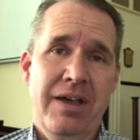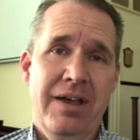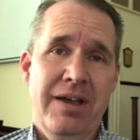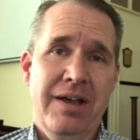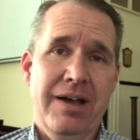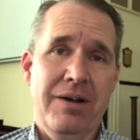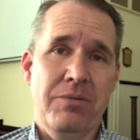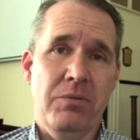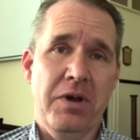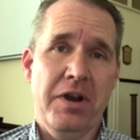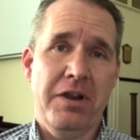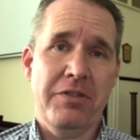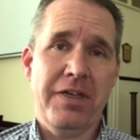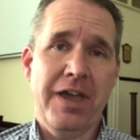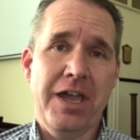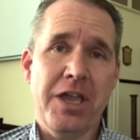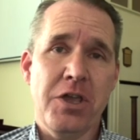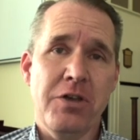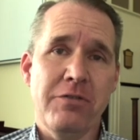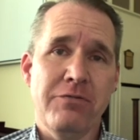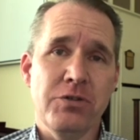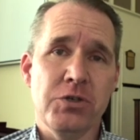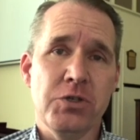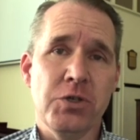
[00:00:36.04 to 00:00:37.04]
I want to
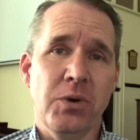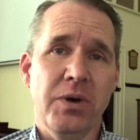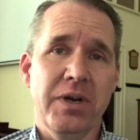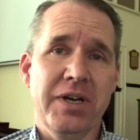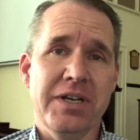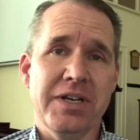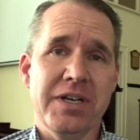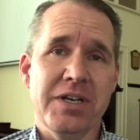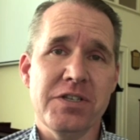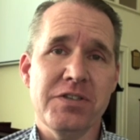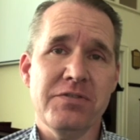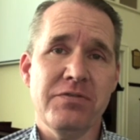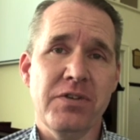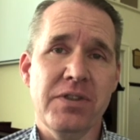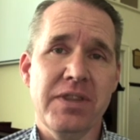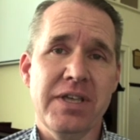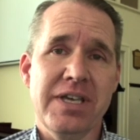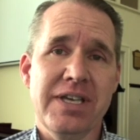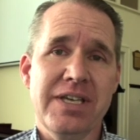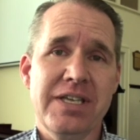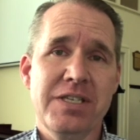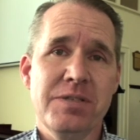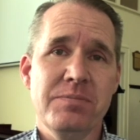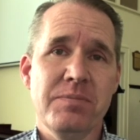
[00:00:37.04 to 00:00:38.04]
thank you for joining us for
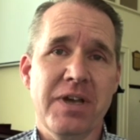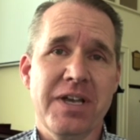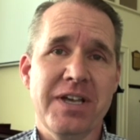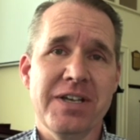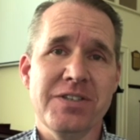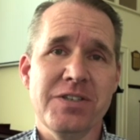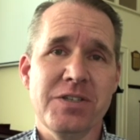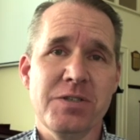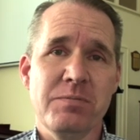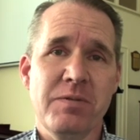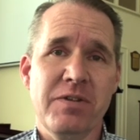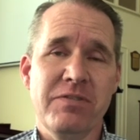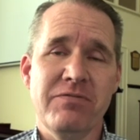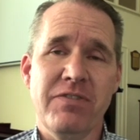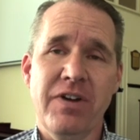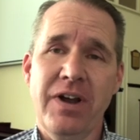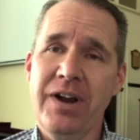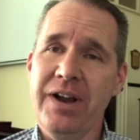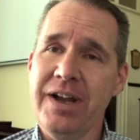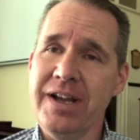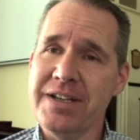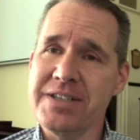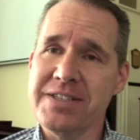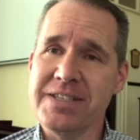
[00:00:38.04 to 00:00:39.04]
these because it's been
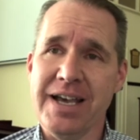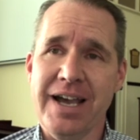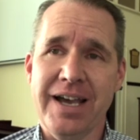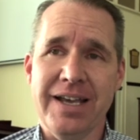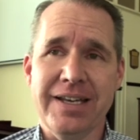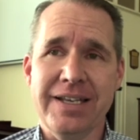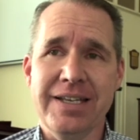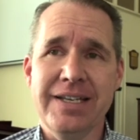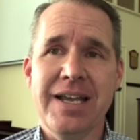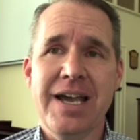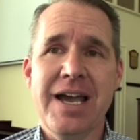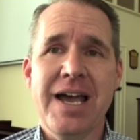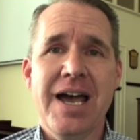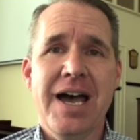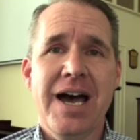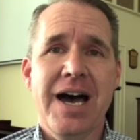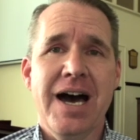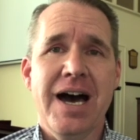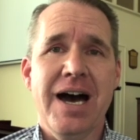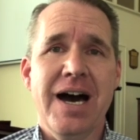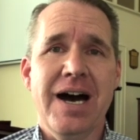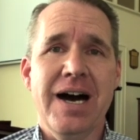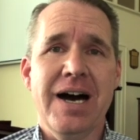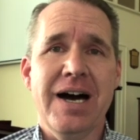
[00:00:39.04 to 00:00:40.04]
very exciting,
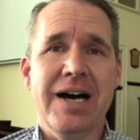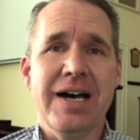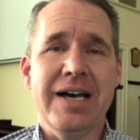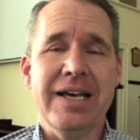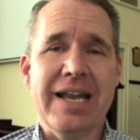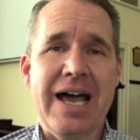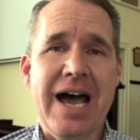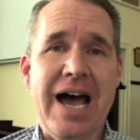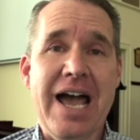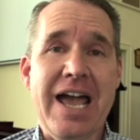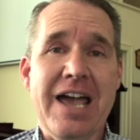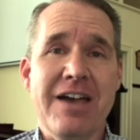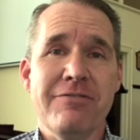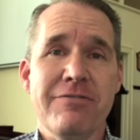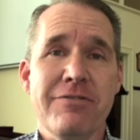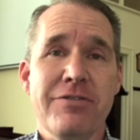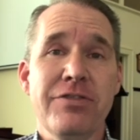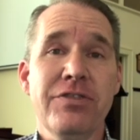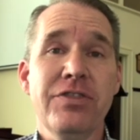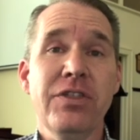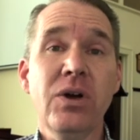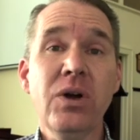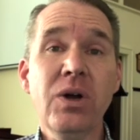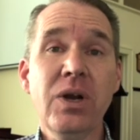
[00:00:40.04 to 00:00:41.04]
and I have
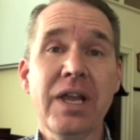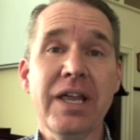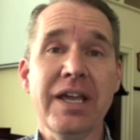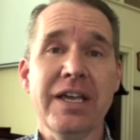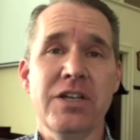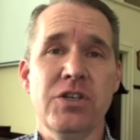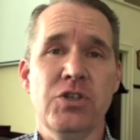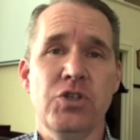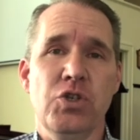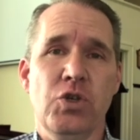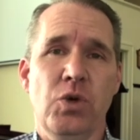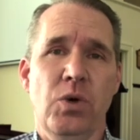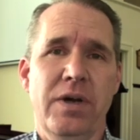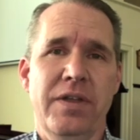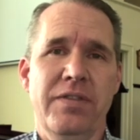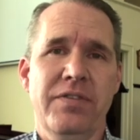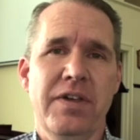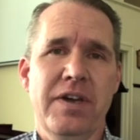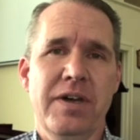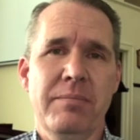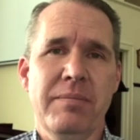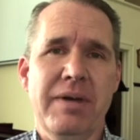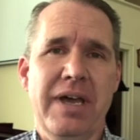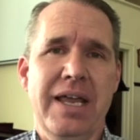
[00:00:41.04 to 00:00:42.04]
thoroughly enjoyed
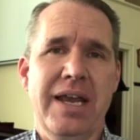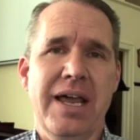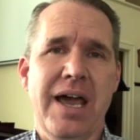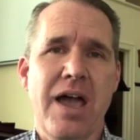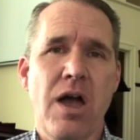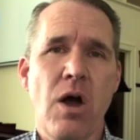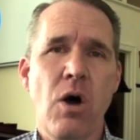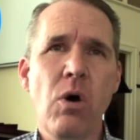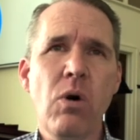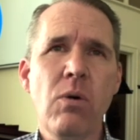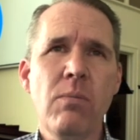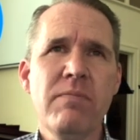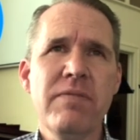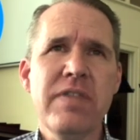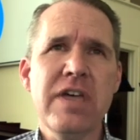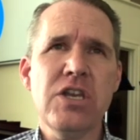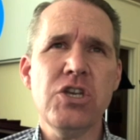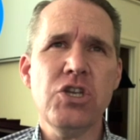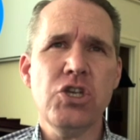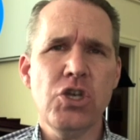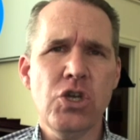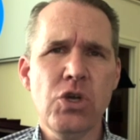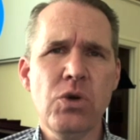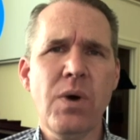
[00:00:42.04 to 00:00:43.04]
them, and I hope
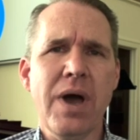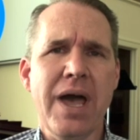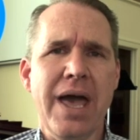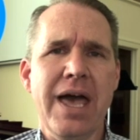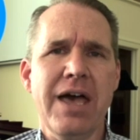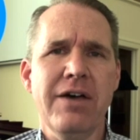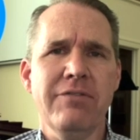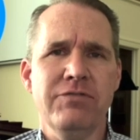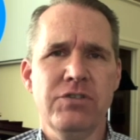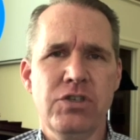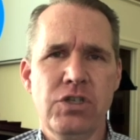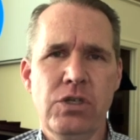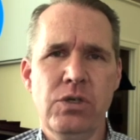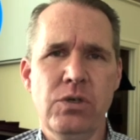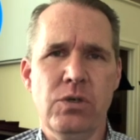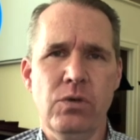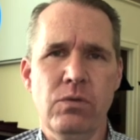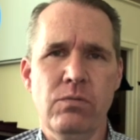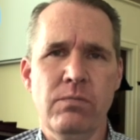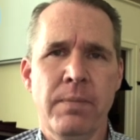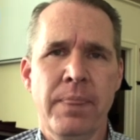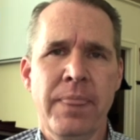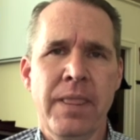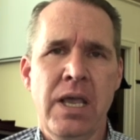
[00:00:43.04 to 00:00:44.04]
that you have
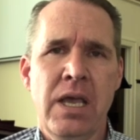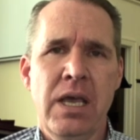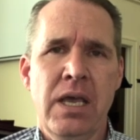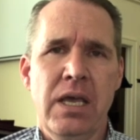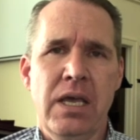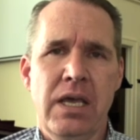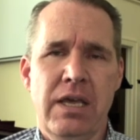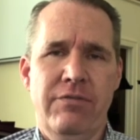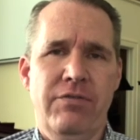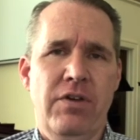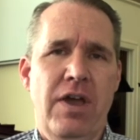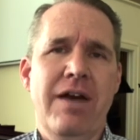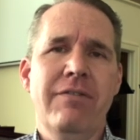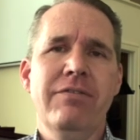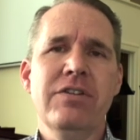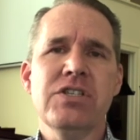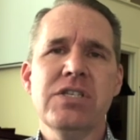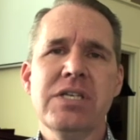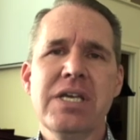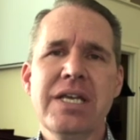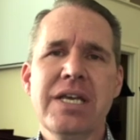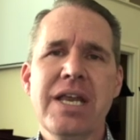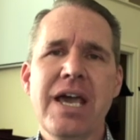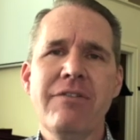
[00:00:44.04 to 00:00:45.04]
too. If you haven't
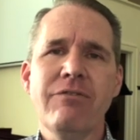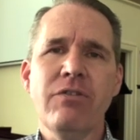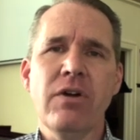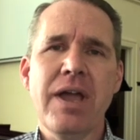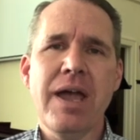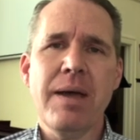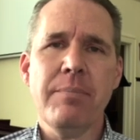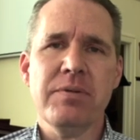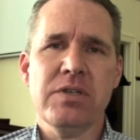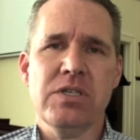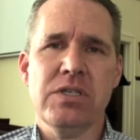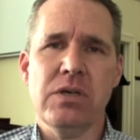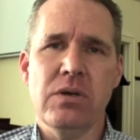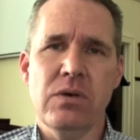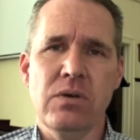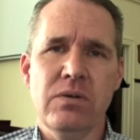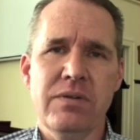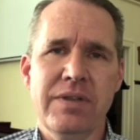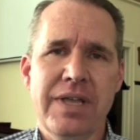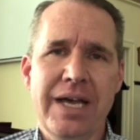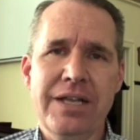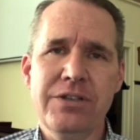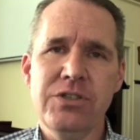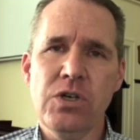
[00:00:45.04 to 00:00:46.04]
seen every
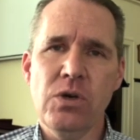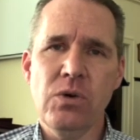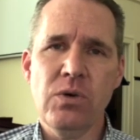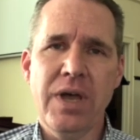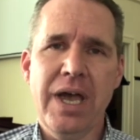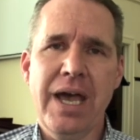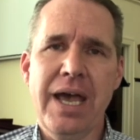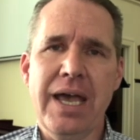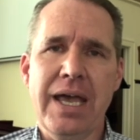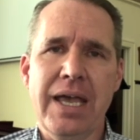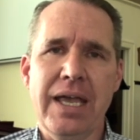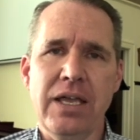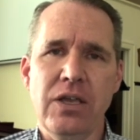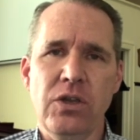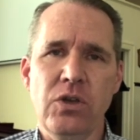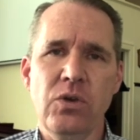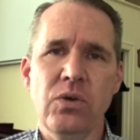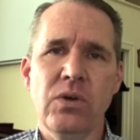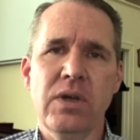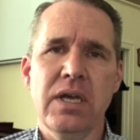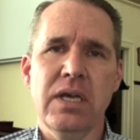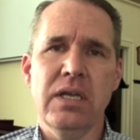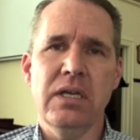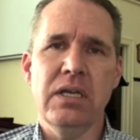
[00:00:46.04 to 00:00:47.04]
episode, that's okay.
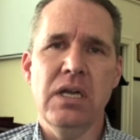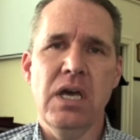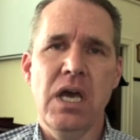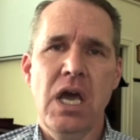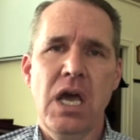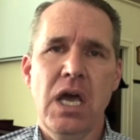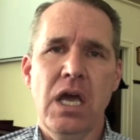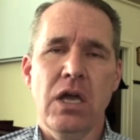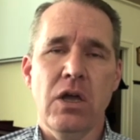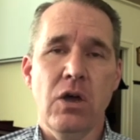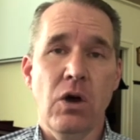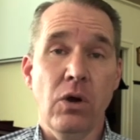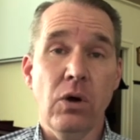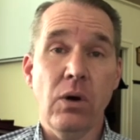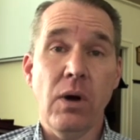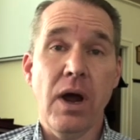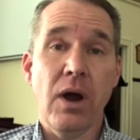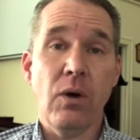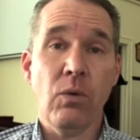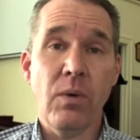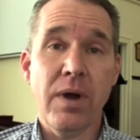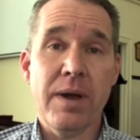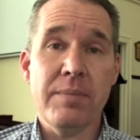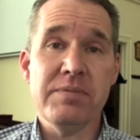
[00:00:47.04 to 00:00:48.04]
You can go to
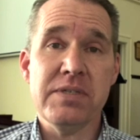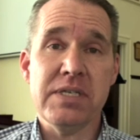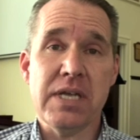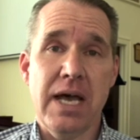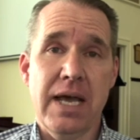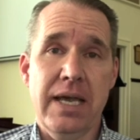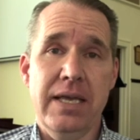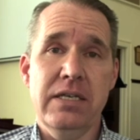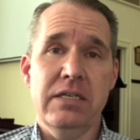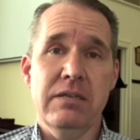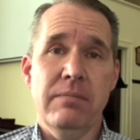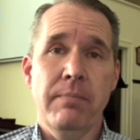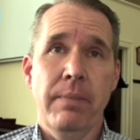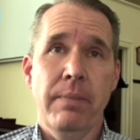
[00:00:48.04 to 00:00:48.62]
our website,